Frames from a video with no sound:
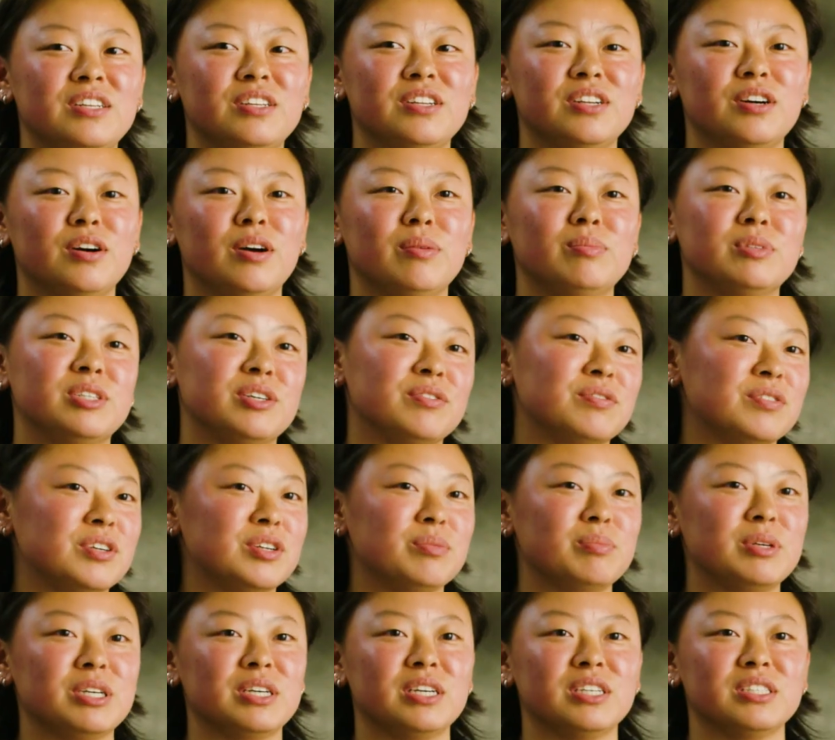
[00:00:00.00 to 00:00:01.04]
you know, I'm
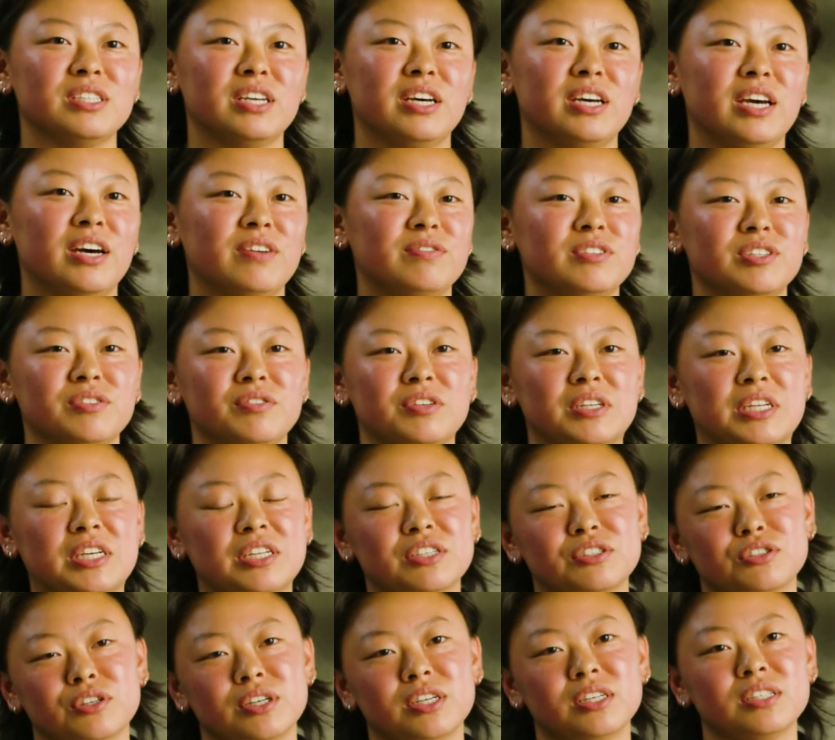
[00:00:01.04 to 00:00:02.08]
different because I have different
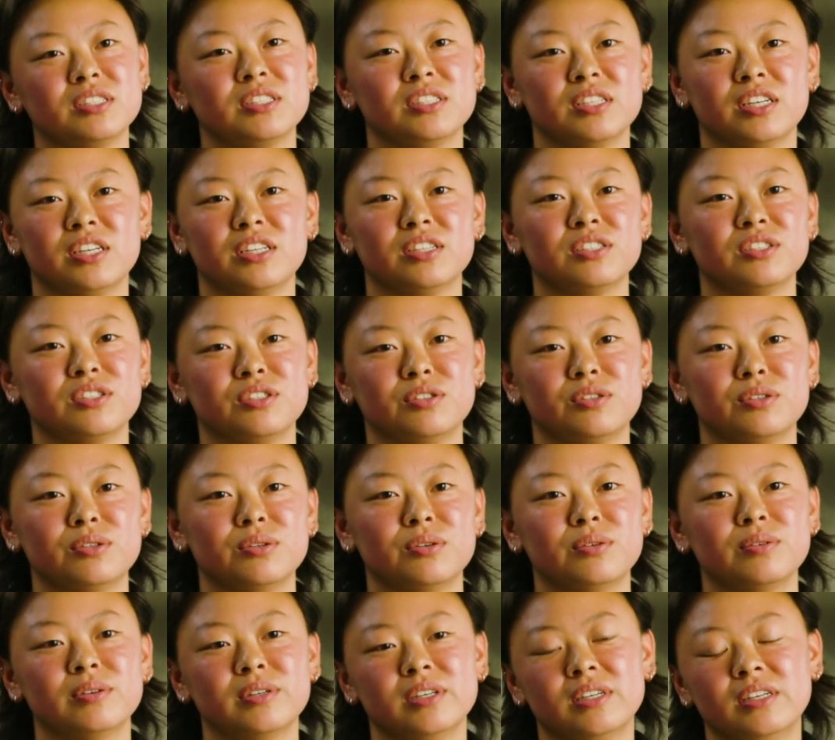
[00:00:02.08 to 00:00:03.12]
interests, and
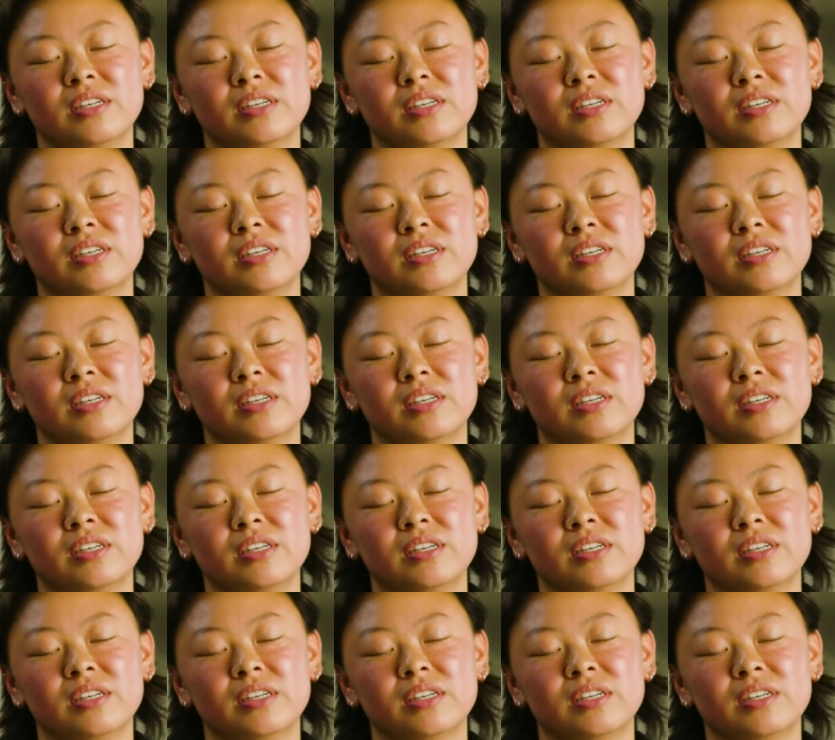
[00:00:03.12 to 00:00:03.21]
to